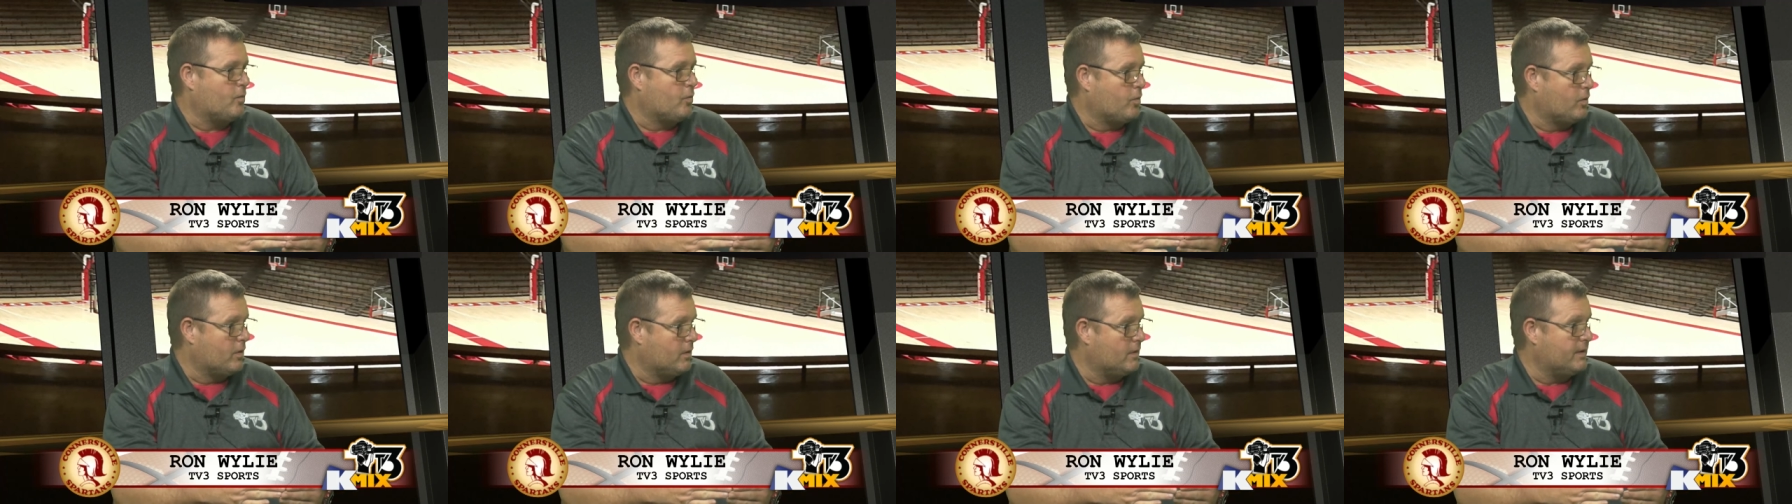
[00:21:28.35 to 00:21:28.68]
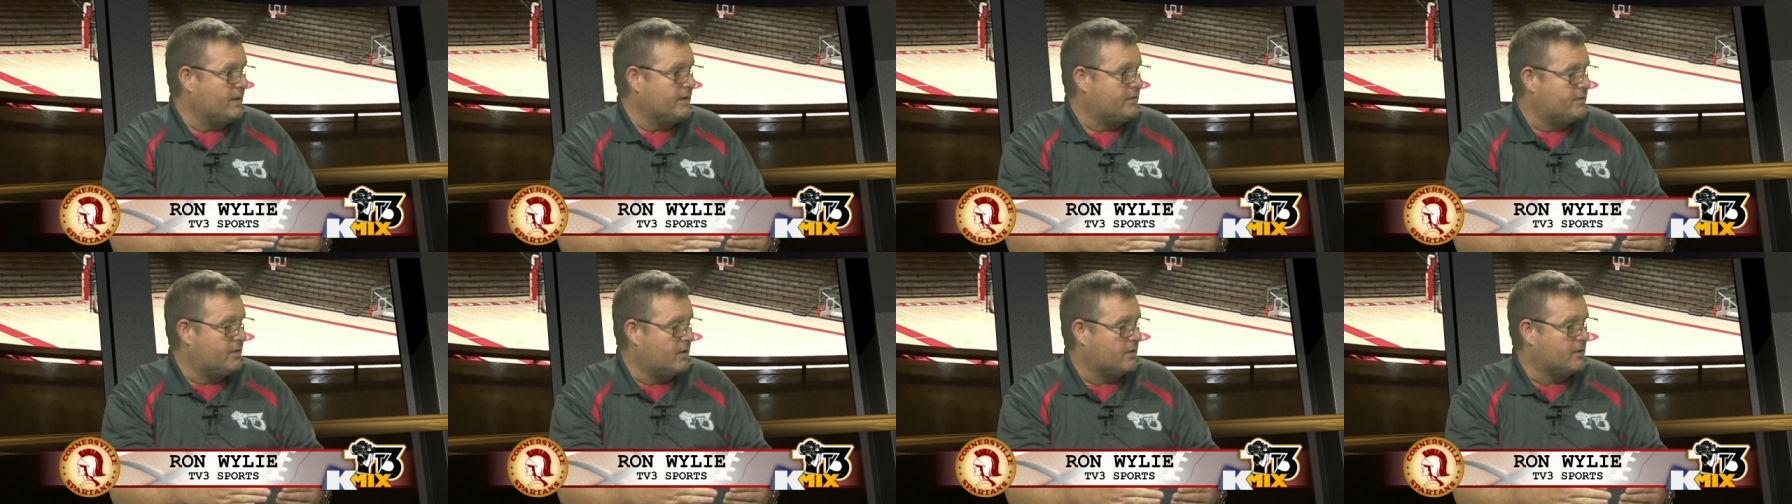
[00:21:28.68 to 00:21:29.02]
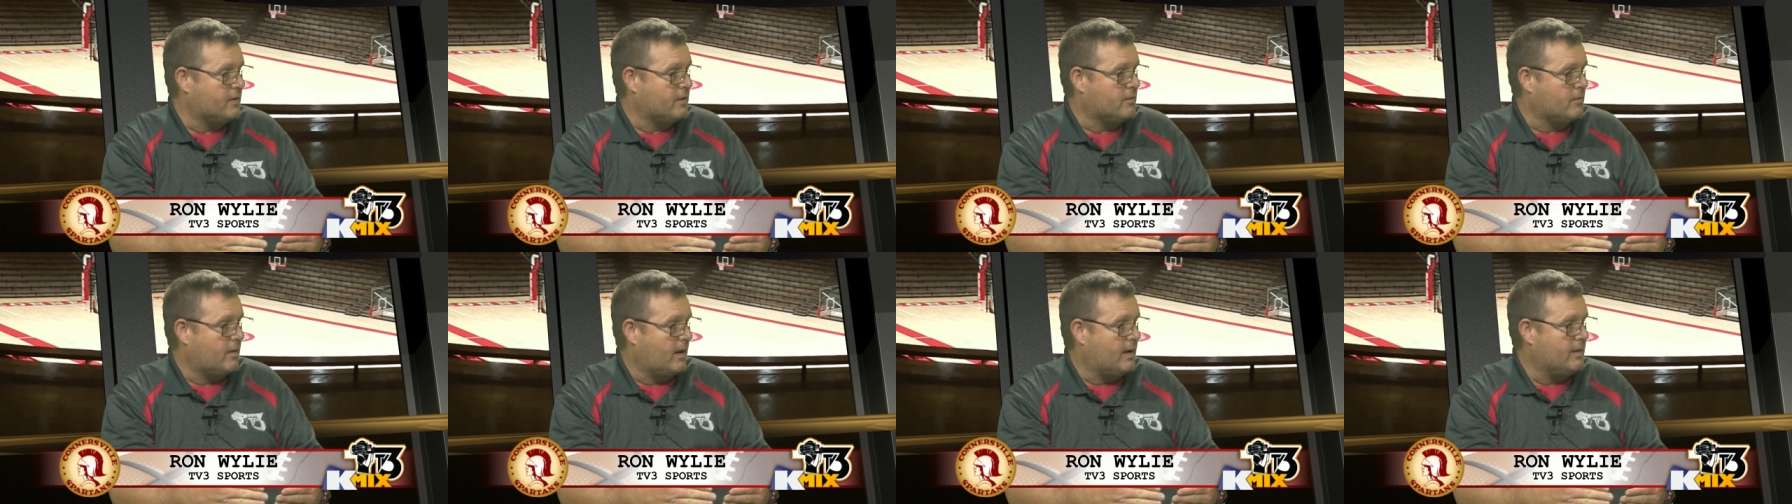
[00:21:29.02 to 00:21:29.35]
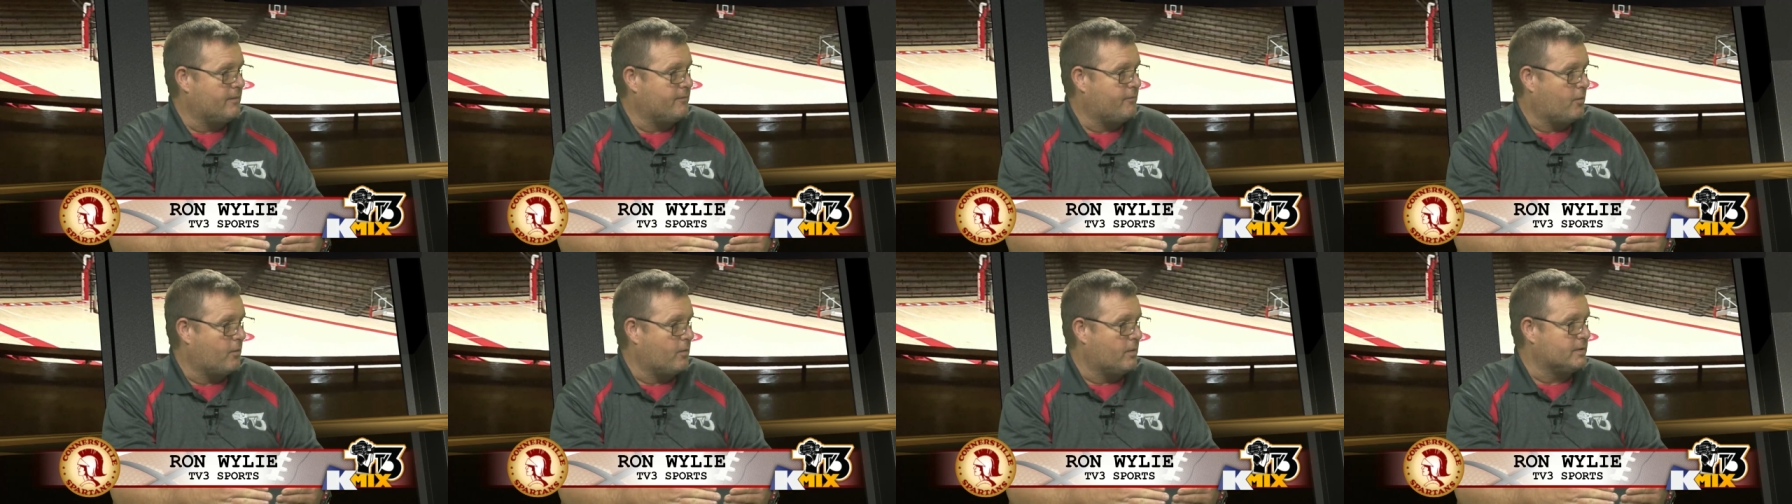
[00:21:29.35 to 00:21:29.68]
really turned it
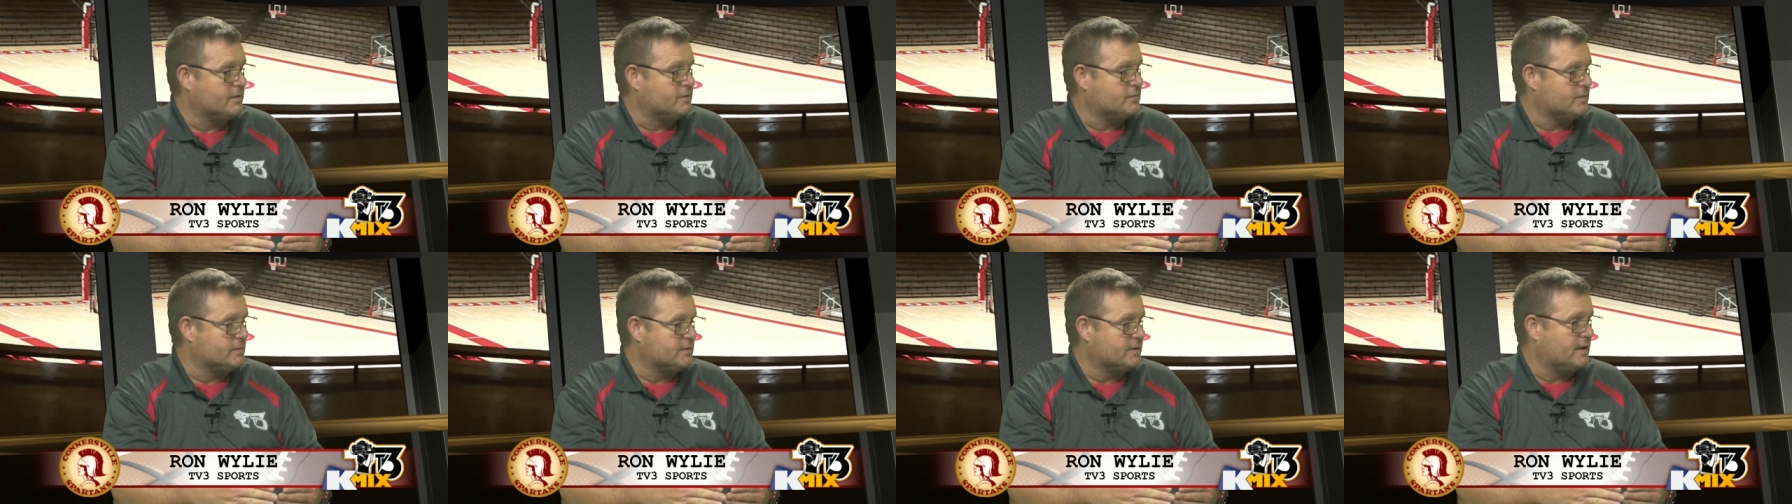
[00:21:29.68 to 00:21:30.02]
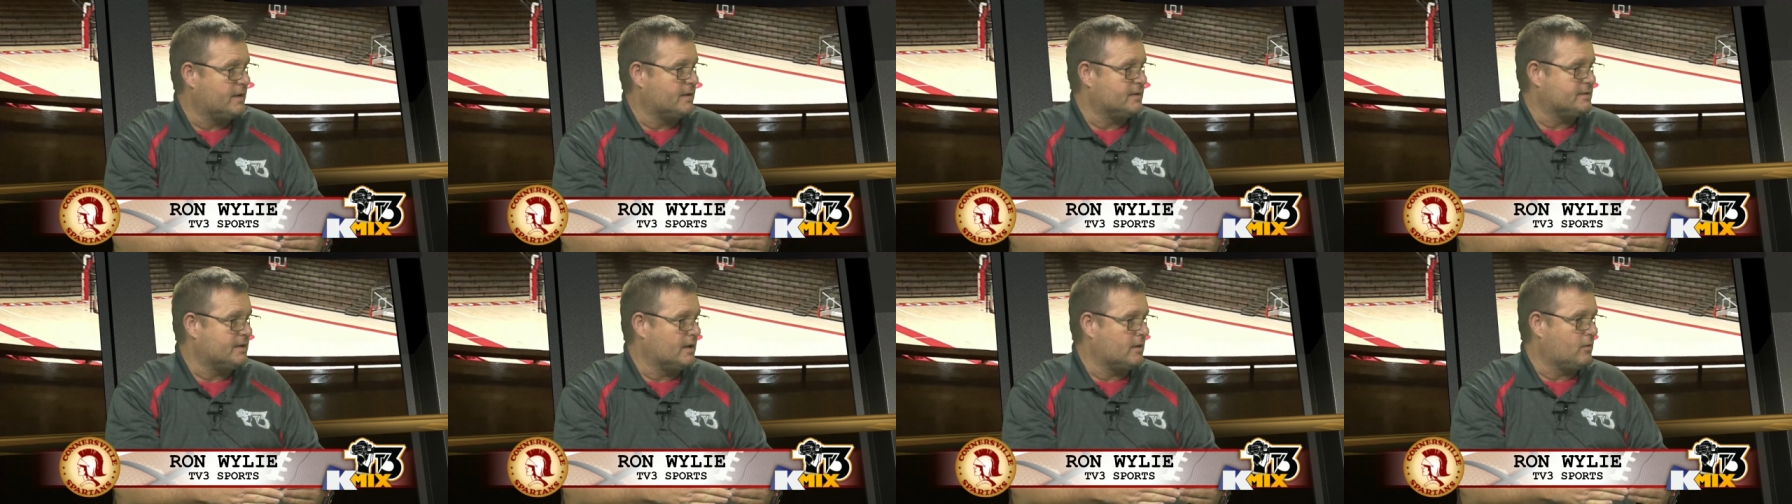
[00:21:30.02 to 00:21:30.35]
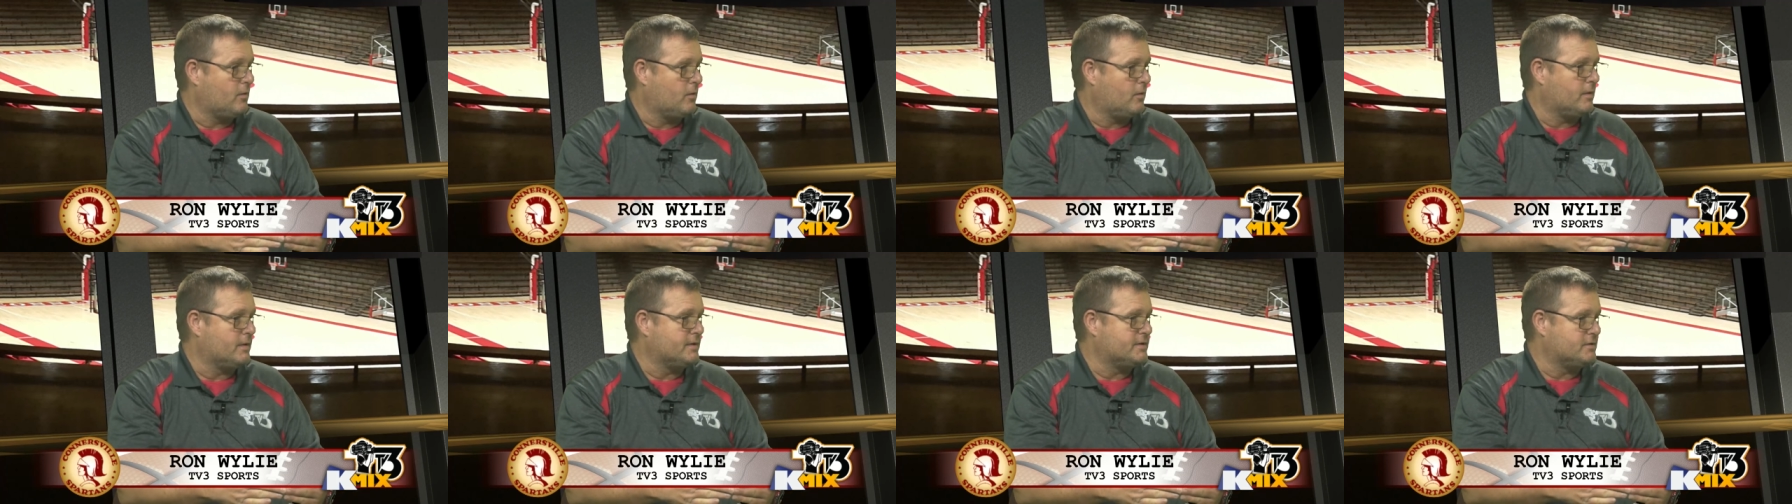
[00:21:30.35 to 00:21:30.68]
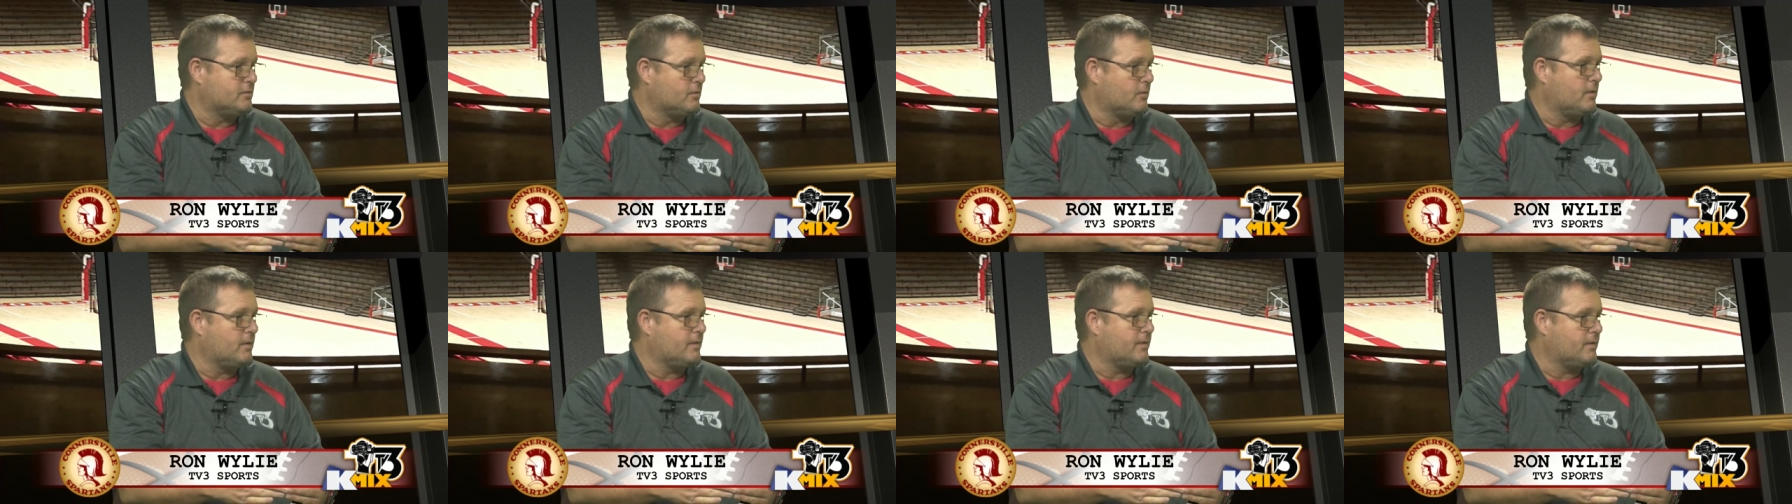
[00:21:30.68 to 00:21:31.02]
around for us was against that Lawrence
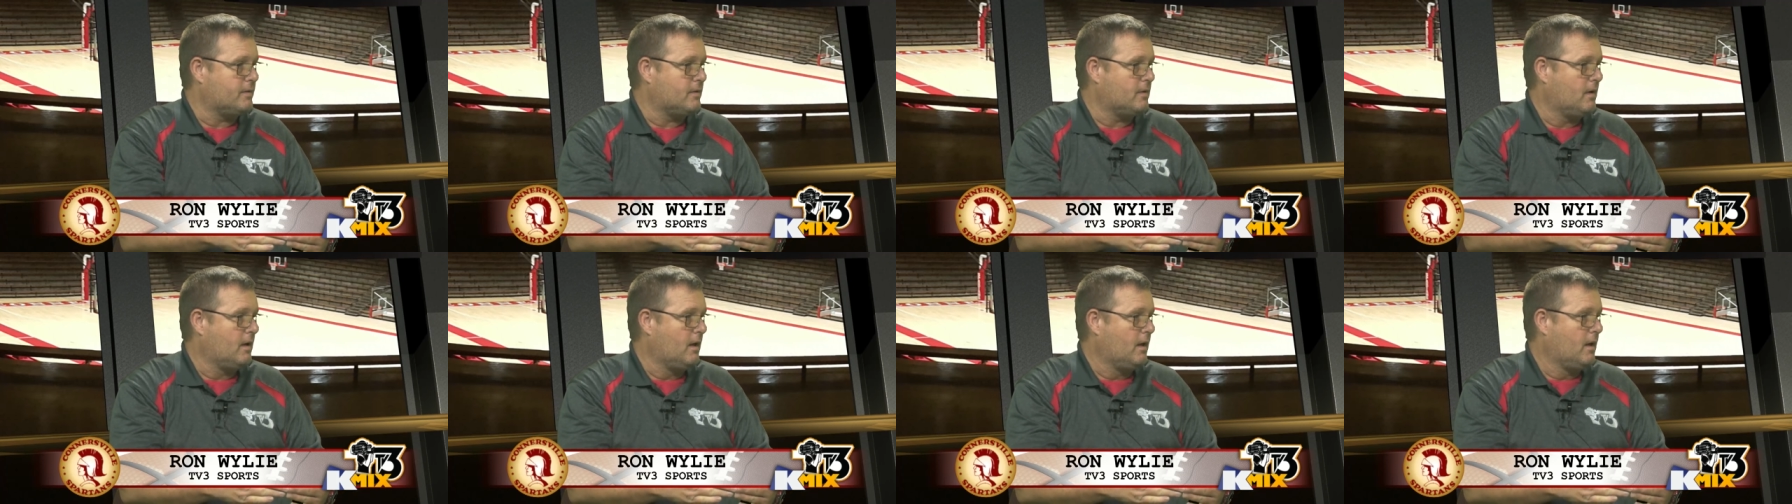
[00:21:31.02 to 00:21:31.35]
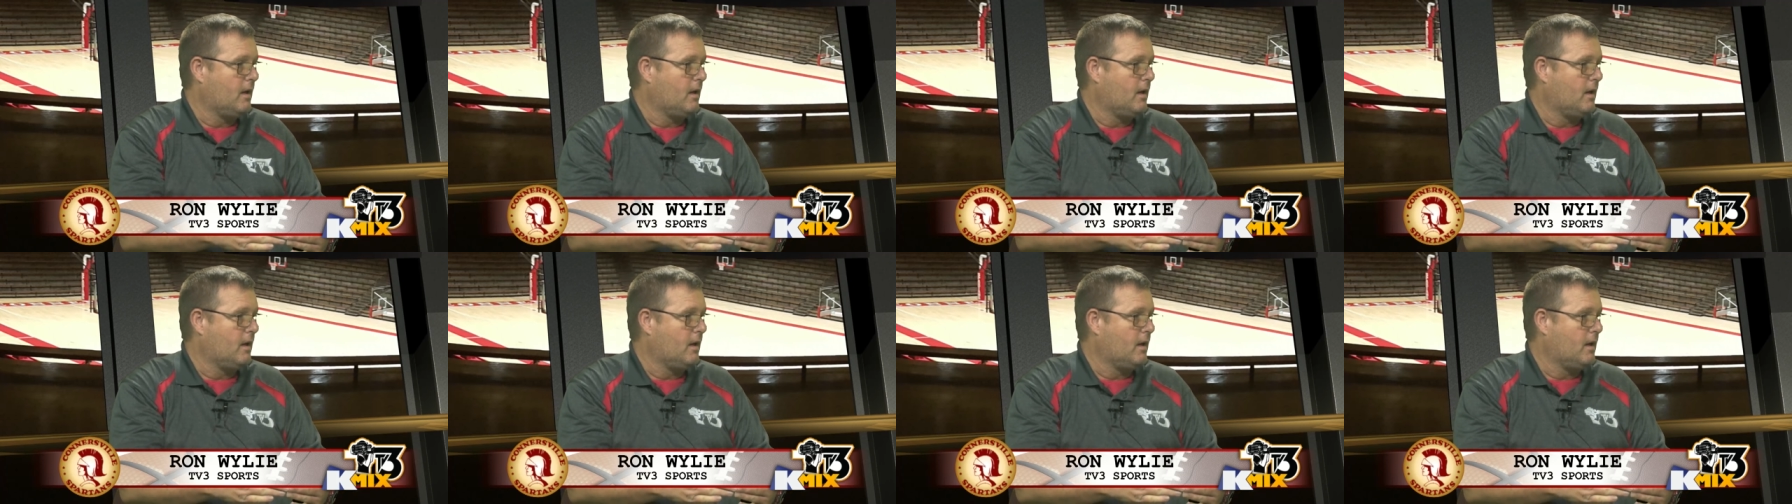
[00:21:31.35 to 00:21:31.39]
North, yeah,